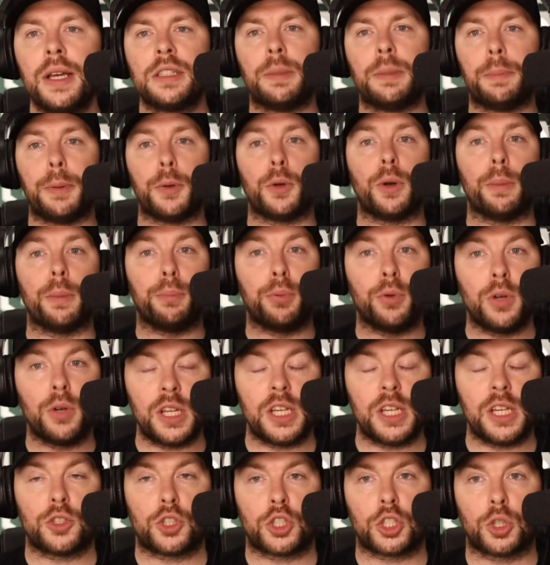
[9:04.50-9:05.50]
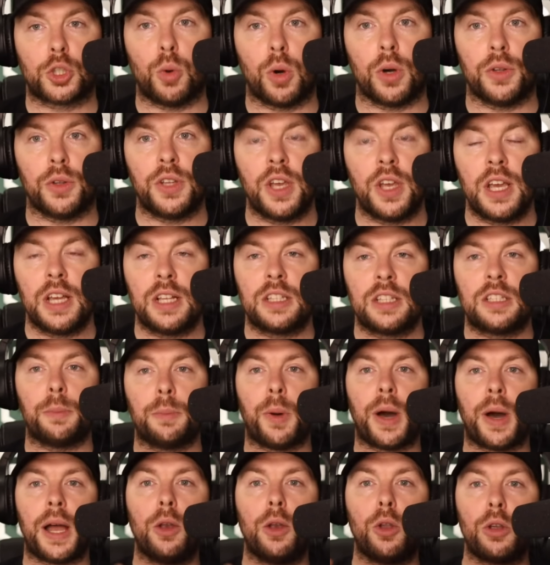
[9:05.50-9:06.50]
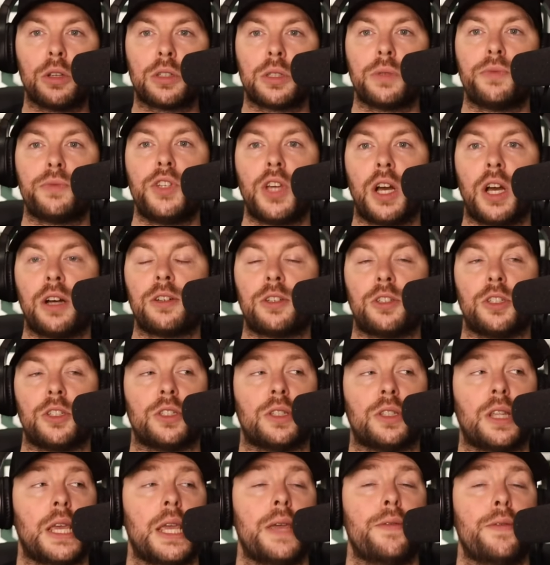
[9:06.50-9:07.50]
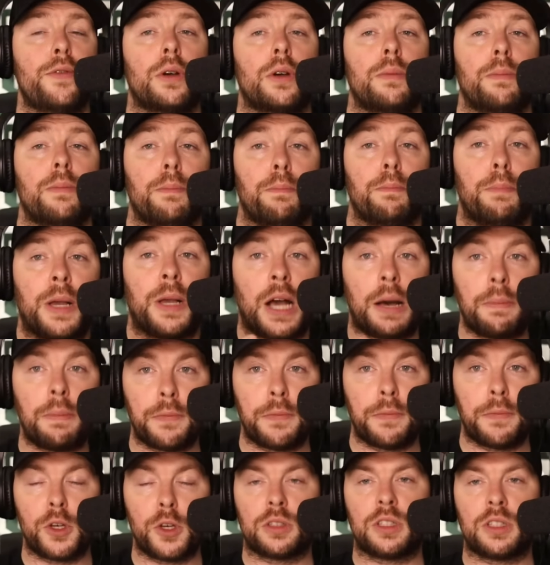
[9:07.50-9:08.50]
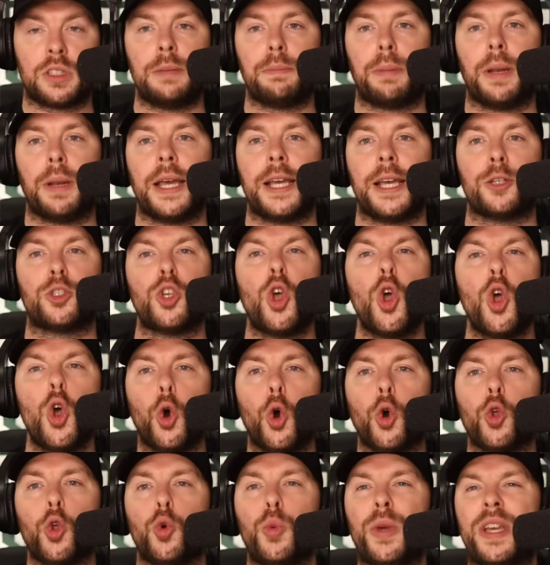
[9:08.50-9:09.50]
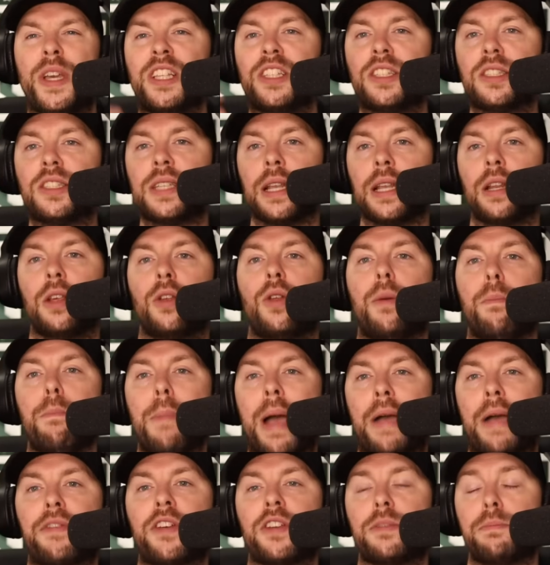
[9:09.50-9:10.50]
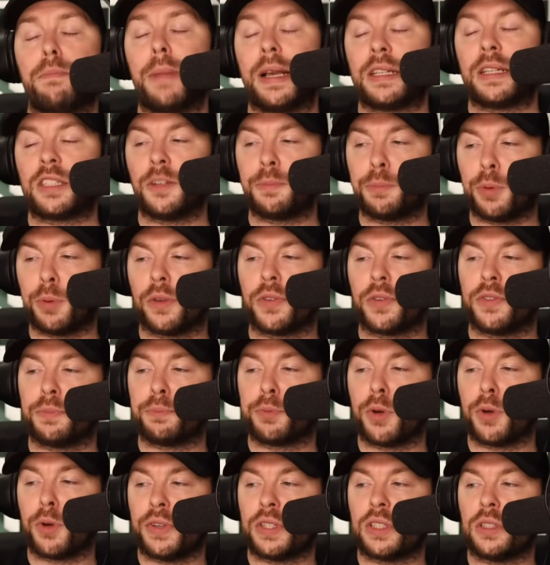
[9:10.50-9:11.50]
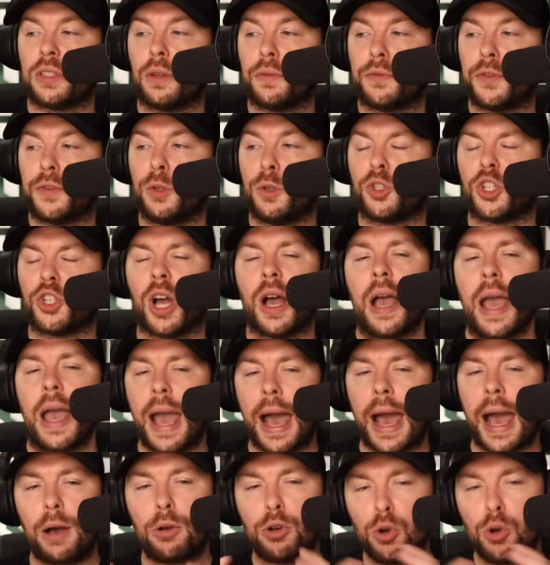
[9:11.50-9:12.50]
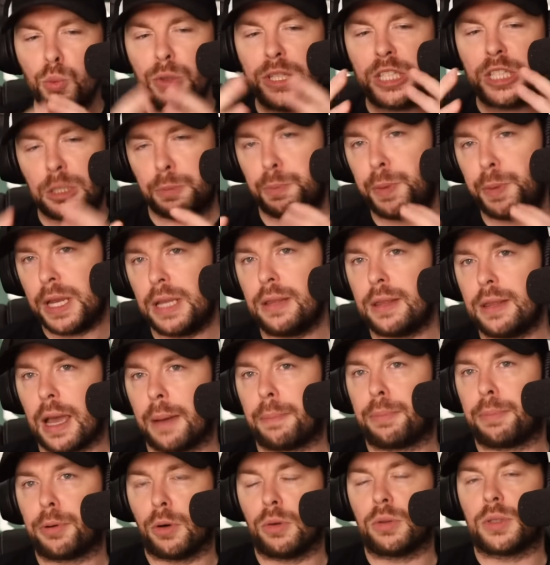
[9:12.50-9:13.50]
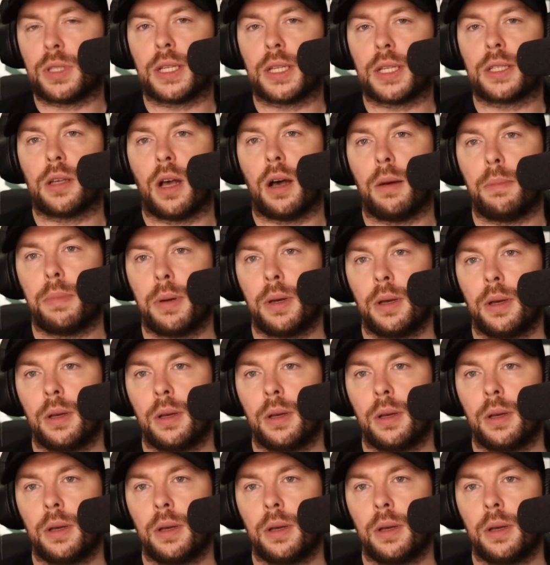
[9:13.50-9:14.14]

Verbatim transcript: to build a brilliant squad, to buy lots of youngsters to either become first team players or we can sell on massive, massive profits in the future? How can we speed that process up?